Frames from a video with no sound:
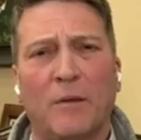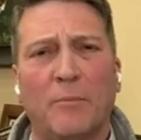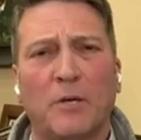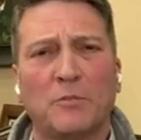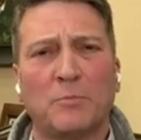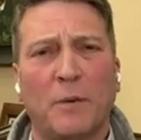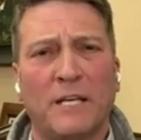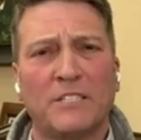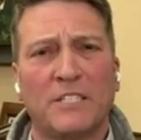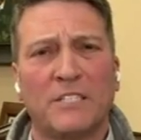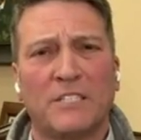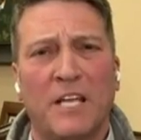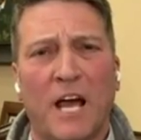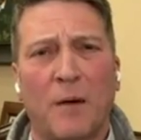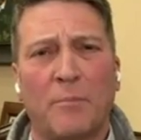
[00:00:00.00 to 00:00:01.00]
on most places
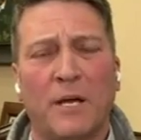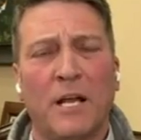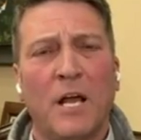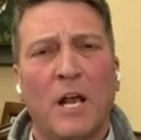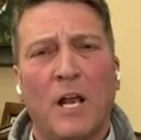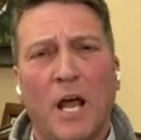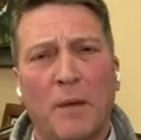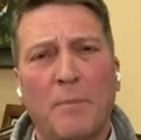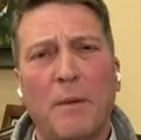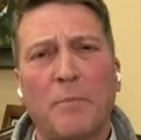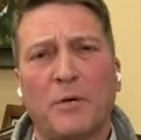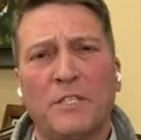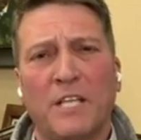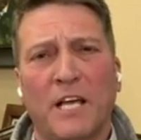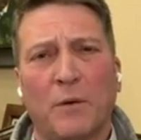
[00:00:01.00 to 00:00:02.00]
now, but a lot of
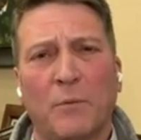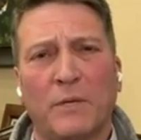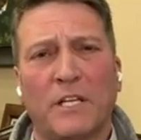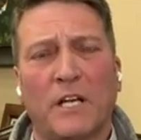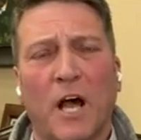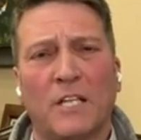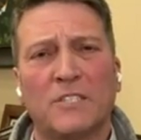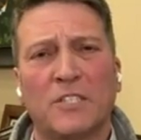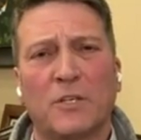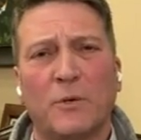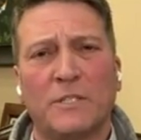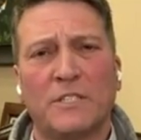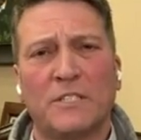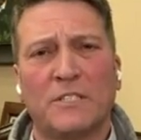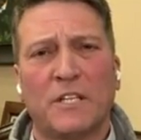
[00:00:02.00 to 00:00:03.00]
people are dealing with the
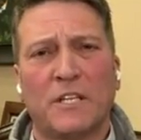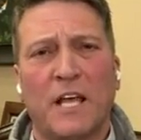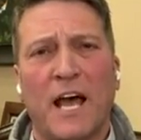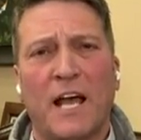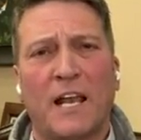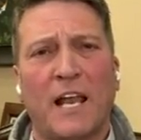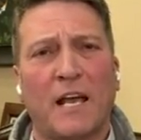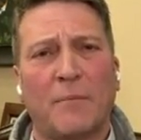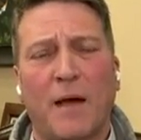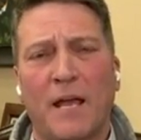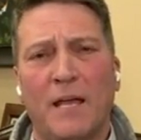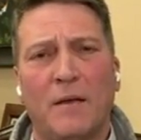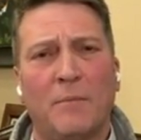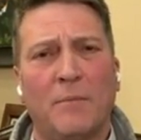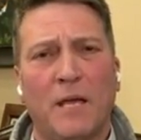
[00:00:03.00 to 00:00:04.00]
consequences of that. Like
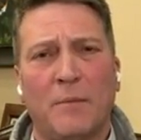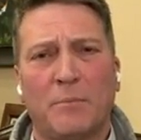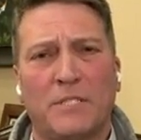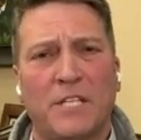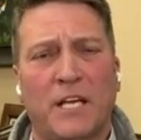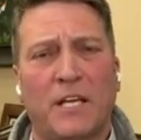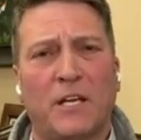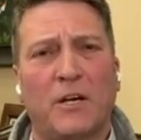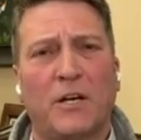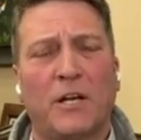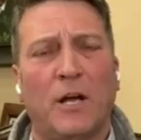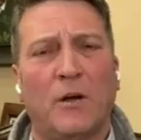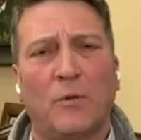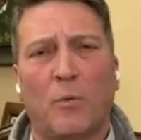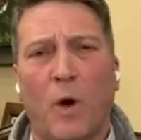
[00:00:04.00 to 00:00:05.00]
me in particular, you
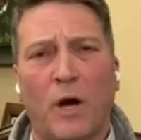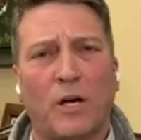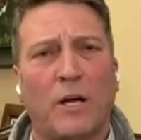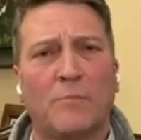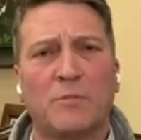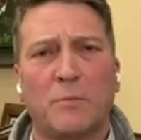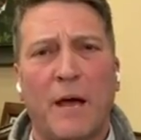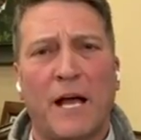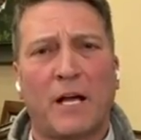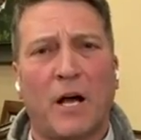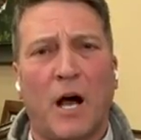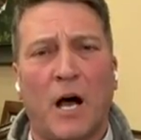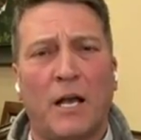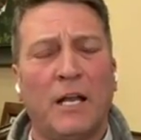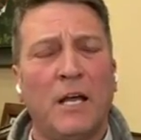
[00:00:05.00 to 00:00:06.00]
know, the water comes back
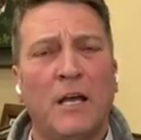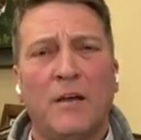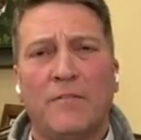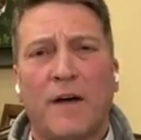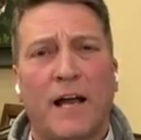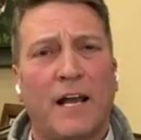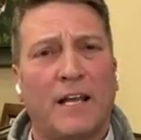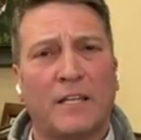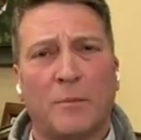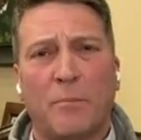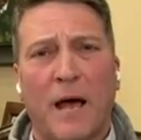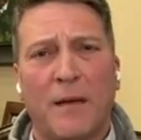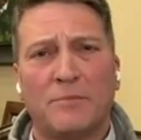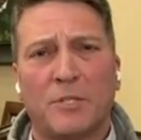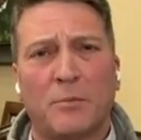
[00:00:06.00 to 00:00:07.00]
on, find out the
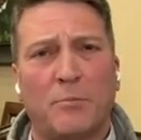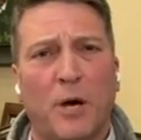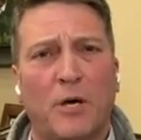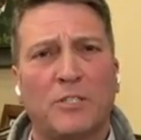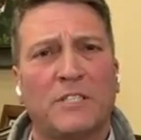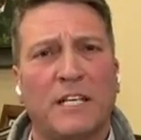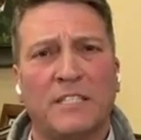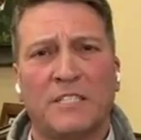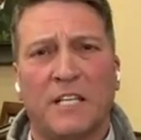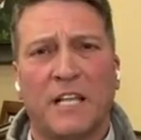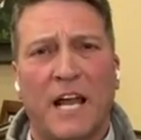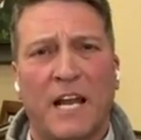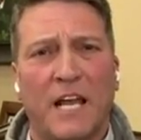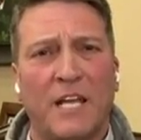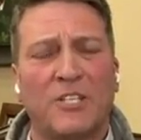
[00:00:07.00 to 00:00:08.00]
pipes are burst, things of
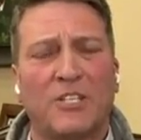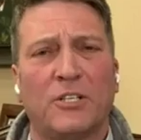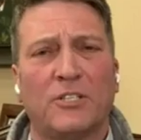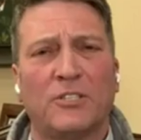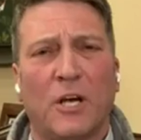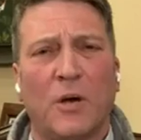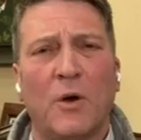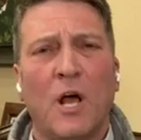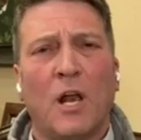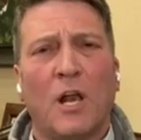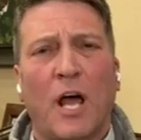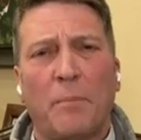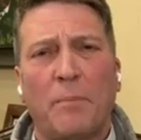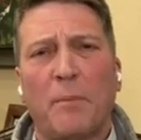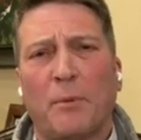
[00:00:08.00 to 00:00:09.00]
that nature. So a
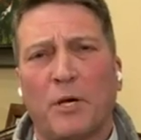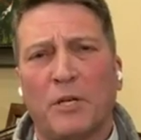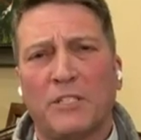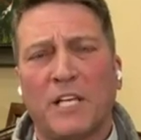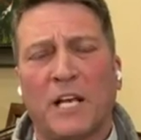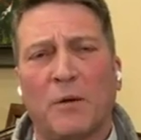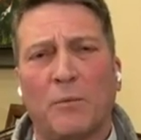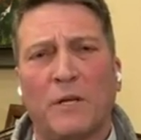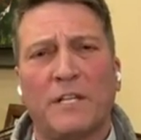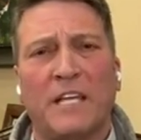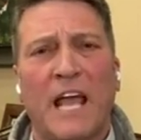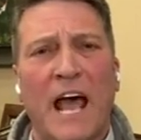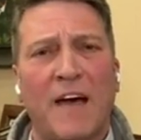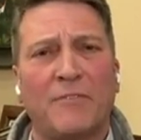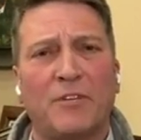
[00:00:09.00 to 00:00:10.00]
lot of people are dealing with
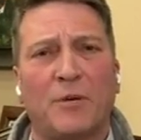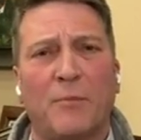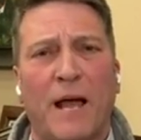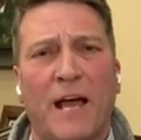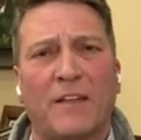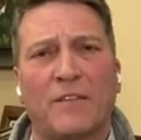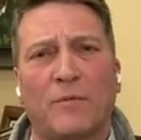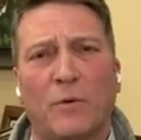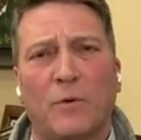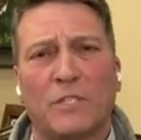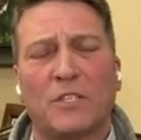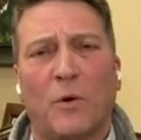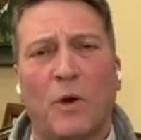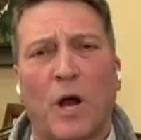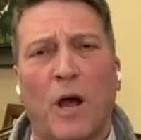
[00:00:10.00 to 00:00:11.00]
the aftermath of what's
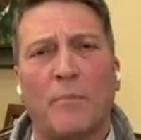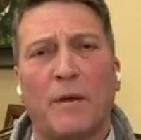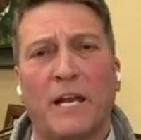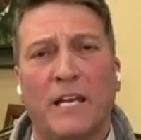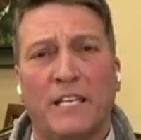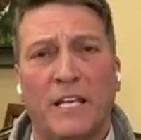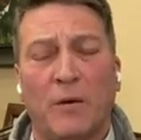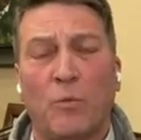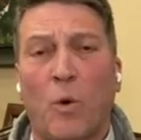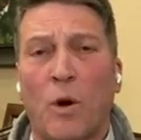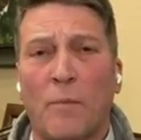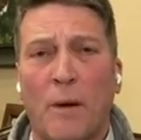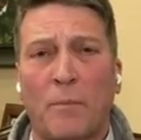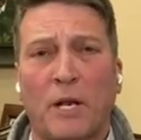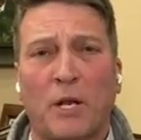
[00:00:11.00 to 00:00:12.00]
going on, but it did
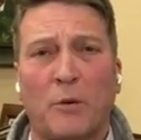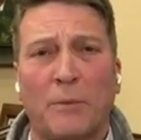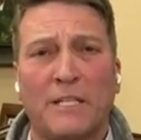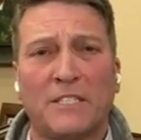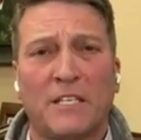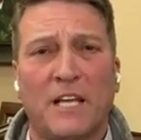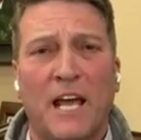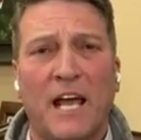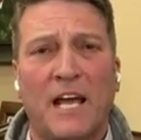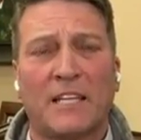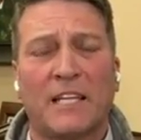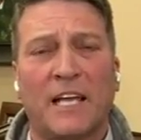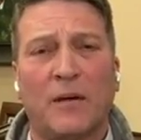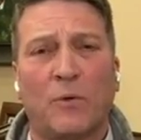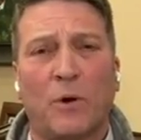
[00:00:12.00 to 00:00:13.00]
warm up a little bit today. I
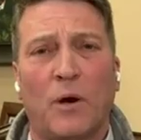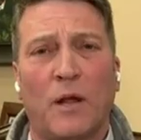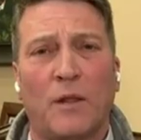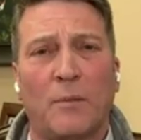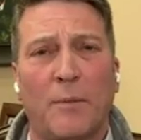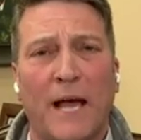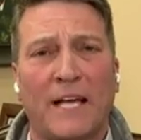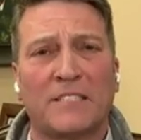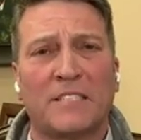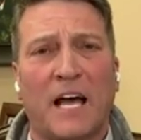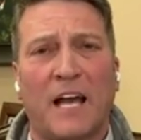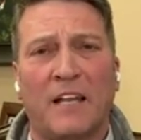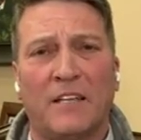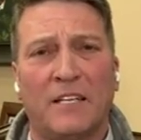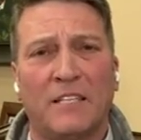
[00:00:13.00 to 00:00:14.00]
think we're on the
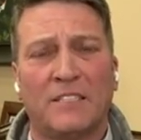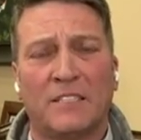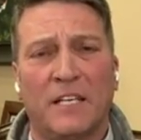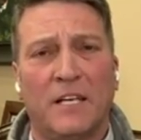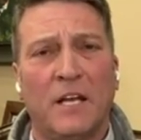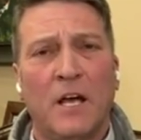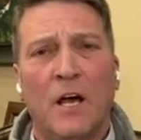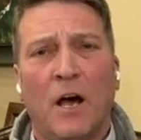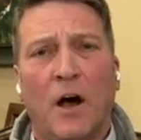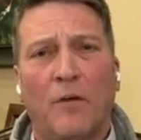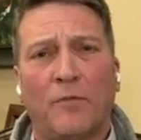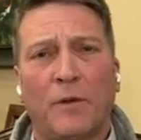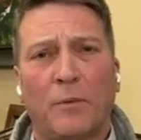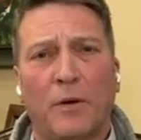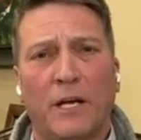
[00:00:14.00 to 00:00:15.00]
backside of this, and
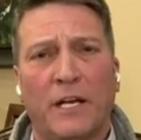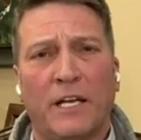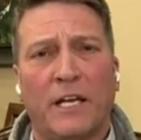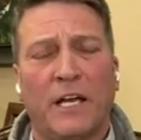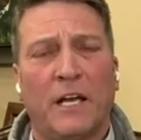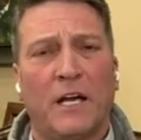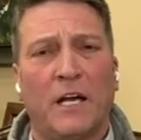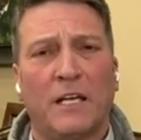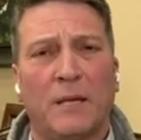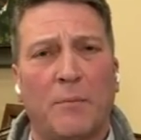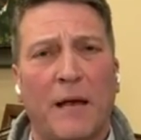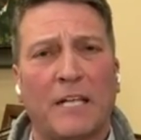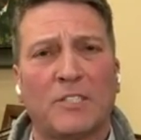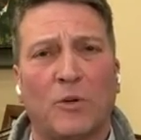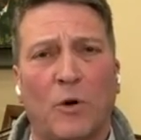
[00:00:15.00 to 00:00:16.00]
hopefully we're going to get
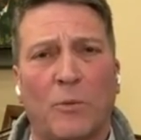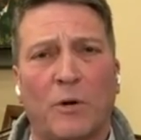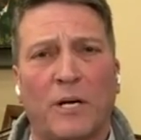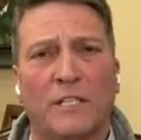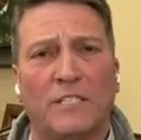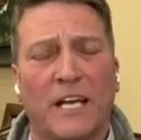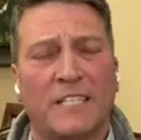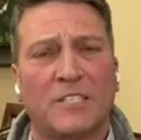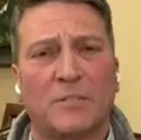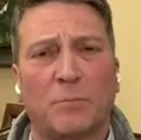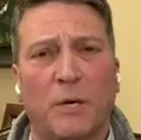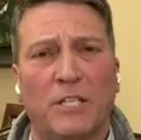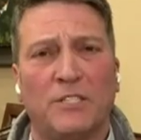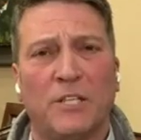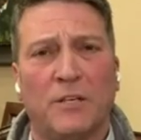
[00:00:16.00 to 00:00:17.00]
back to normal here in Texas
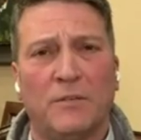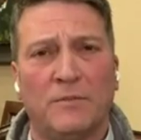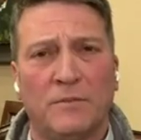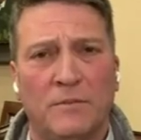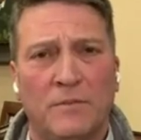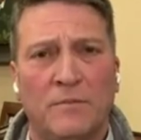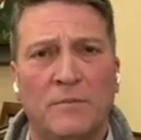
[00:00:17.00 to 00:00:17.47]
pretty soon.